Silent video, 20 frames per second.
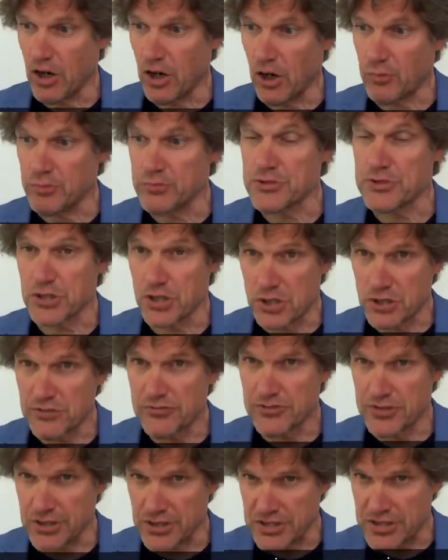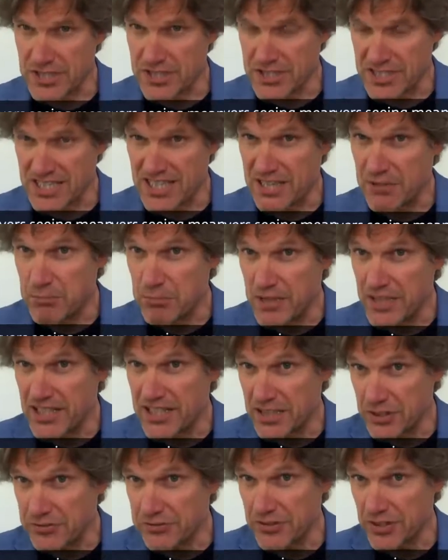observers saying
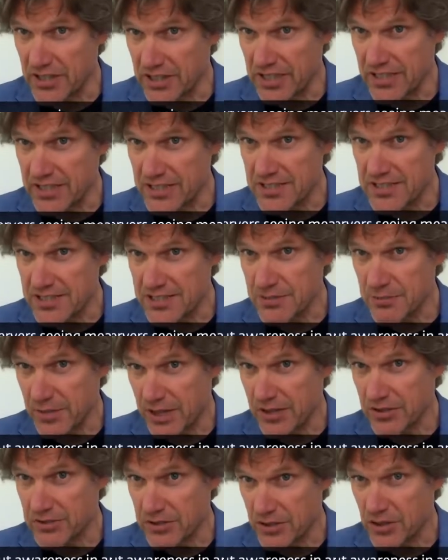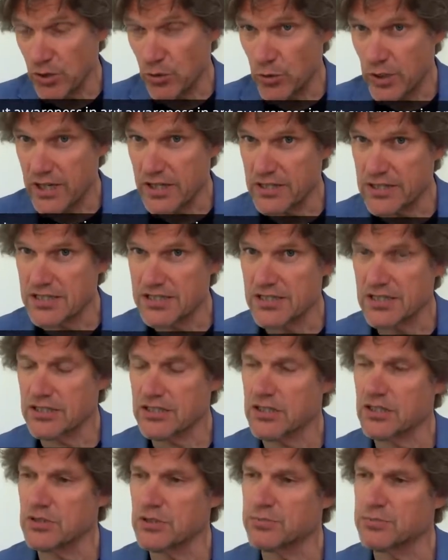meaningful things about awareness in
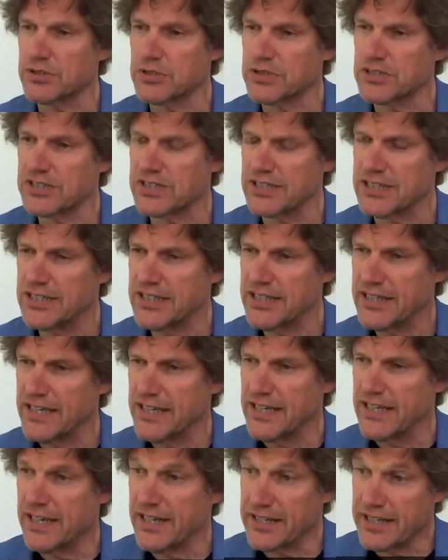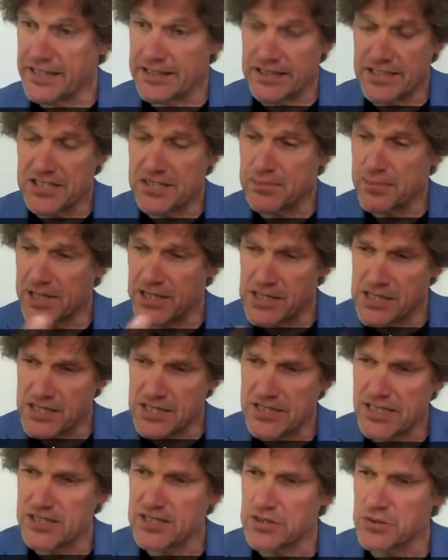another person. And then these
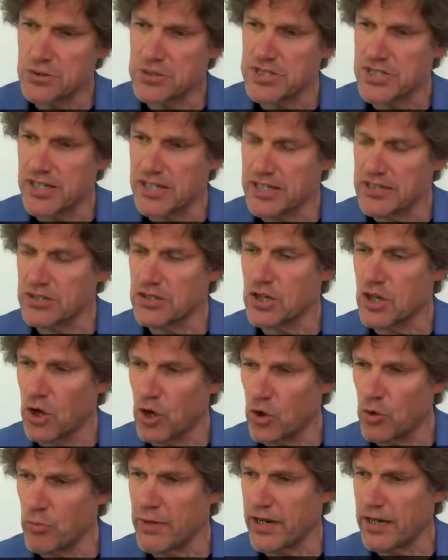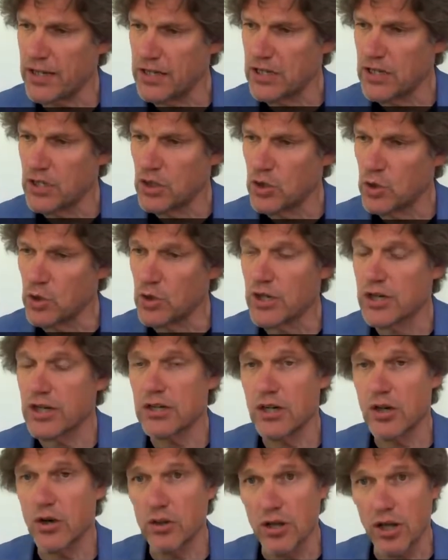patients, as you say, in coma, who
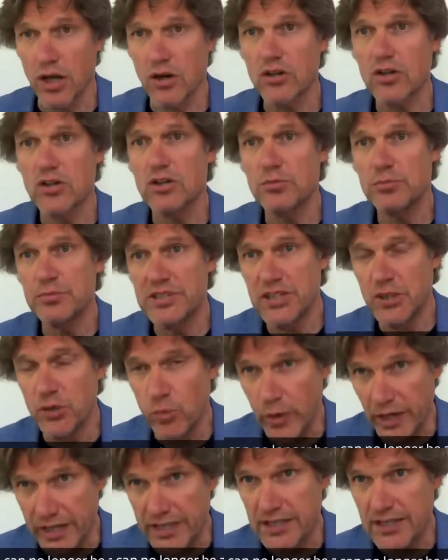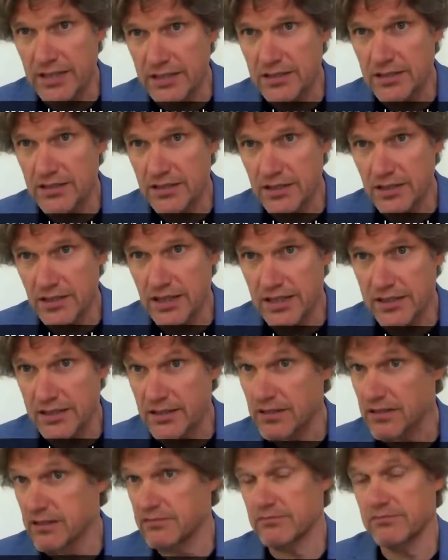can no longer be awakened,
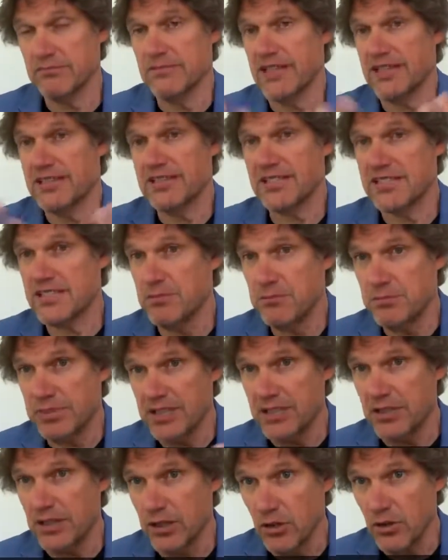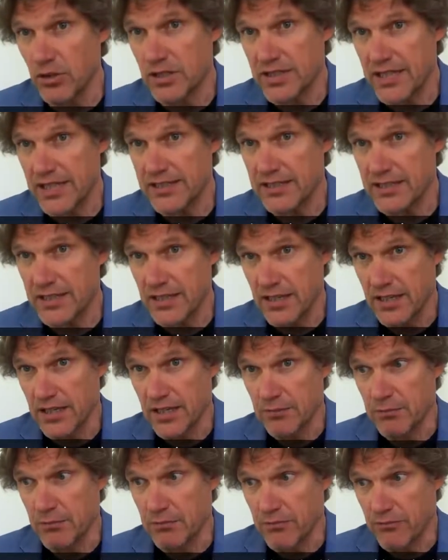and that's simply looked at
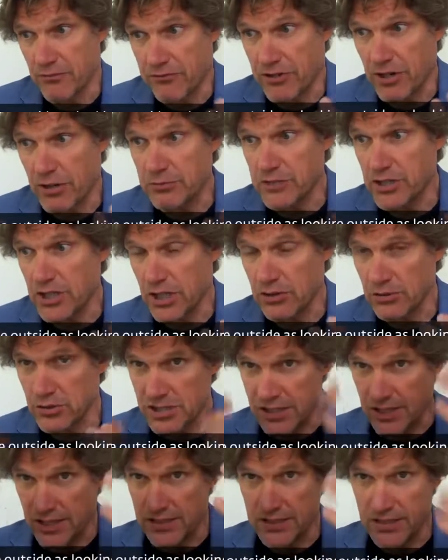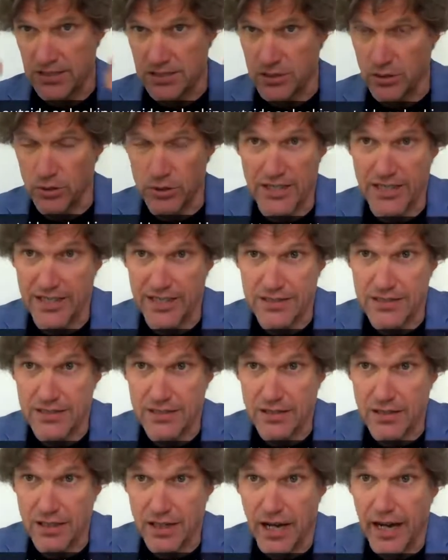from the outside as looking at
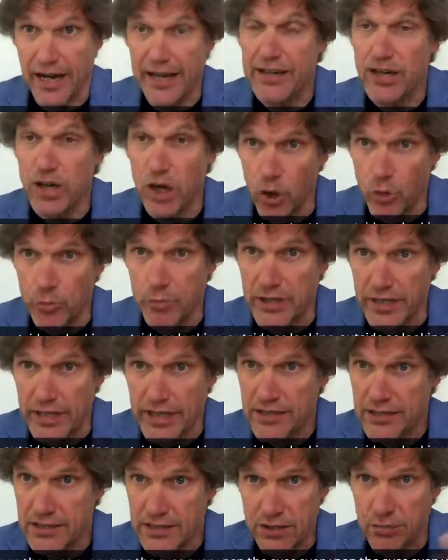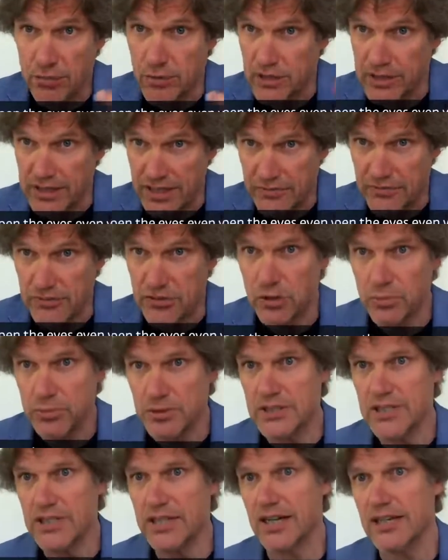eye-opening. They will never
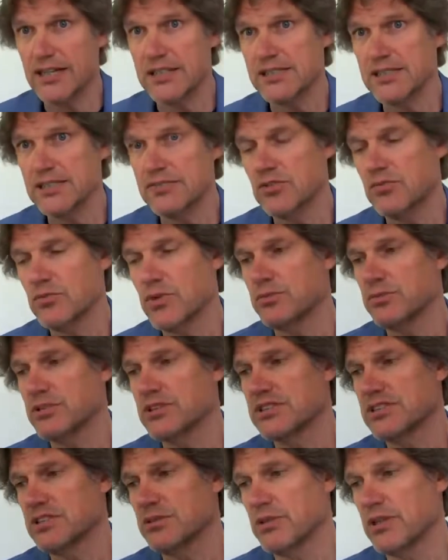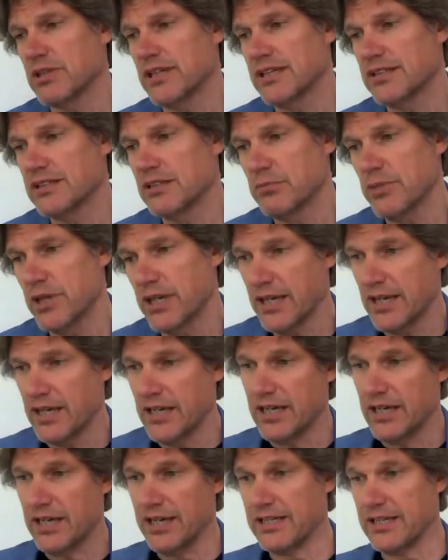open the eyes even when we stimulate them,
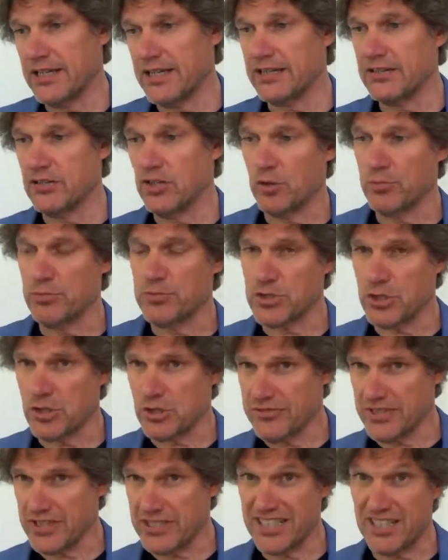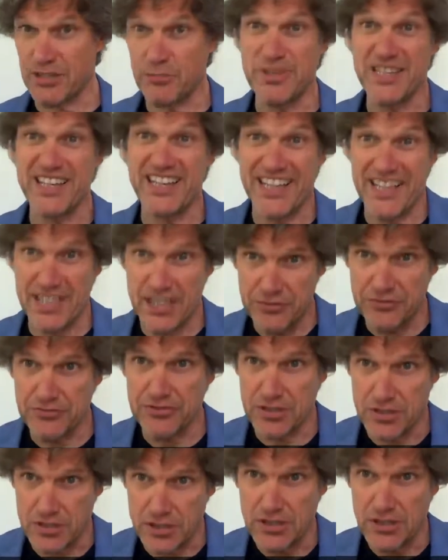and then observing their
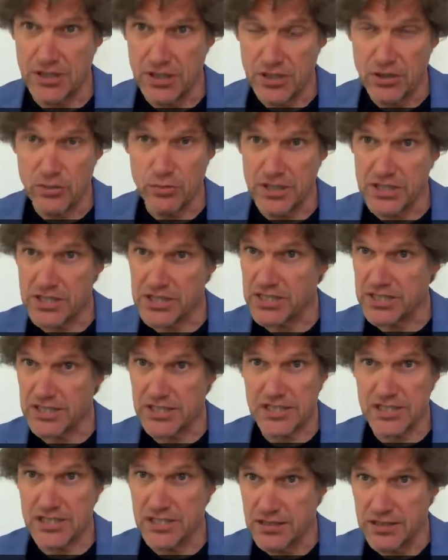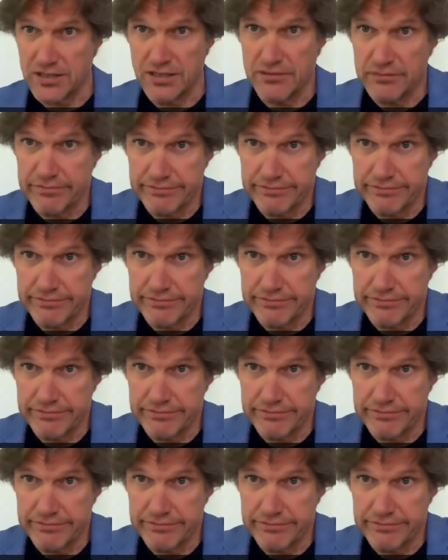behavior, which is